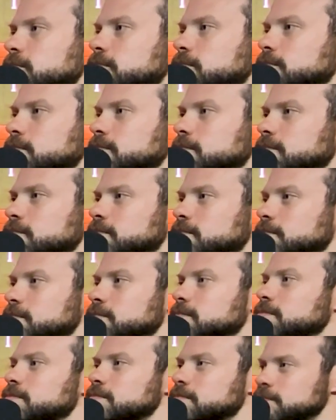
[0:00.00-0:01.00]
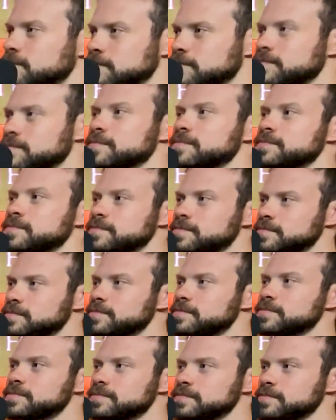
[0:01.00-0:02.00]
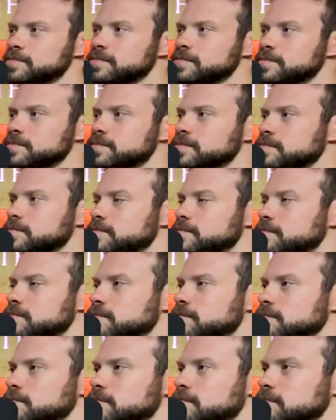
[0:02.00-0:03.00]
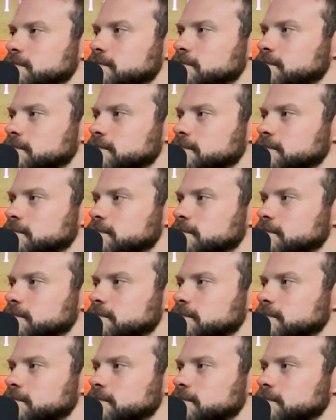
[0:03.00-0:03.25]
No words are spoken by the person on screen.